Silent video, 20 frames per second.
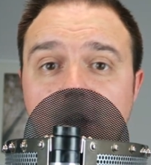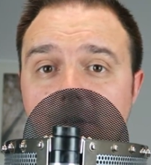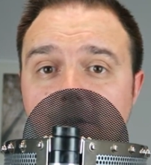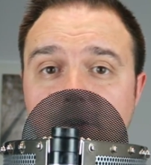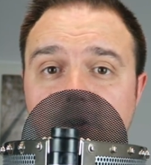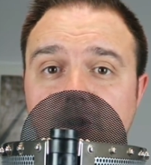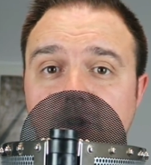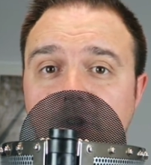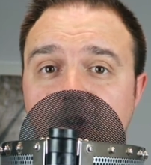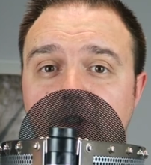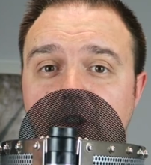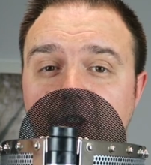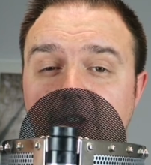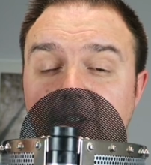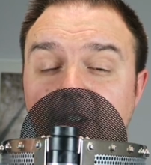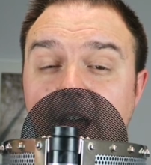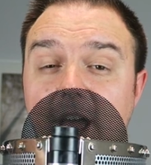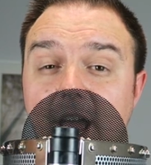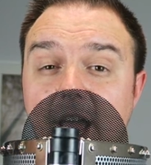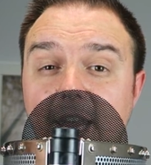for just a
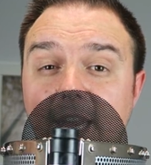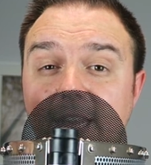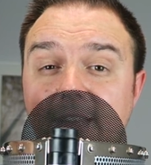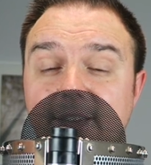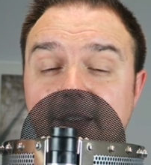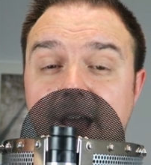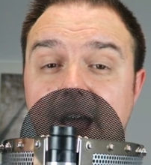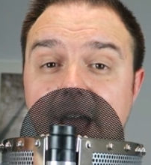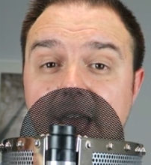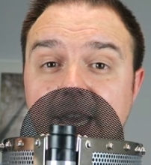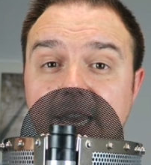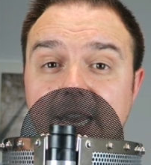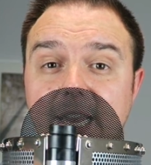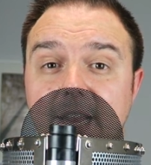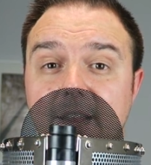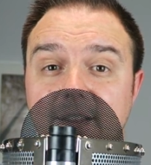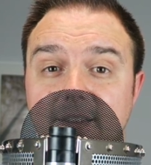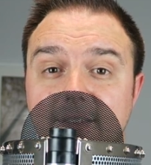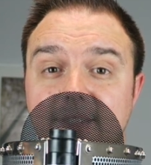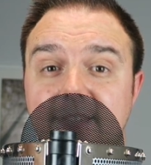tiny, tiny
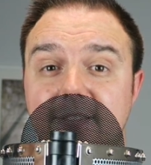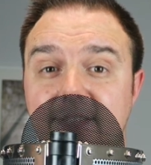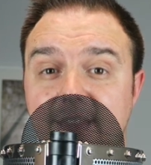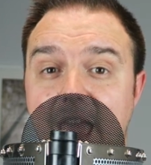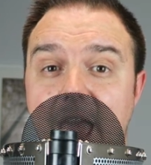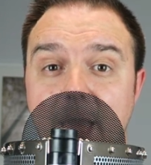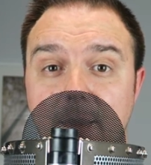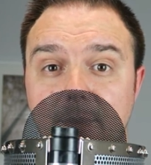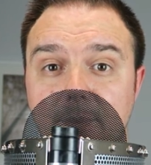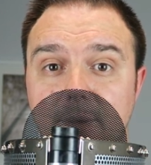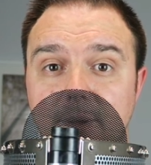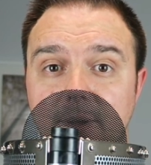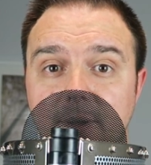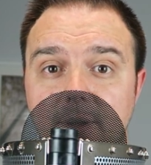little step.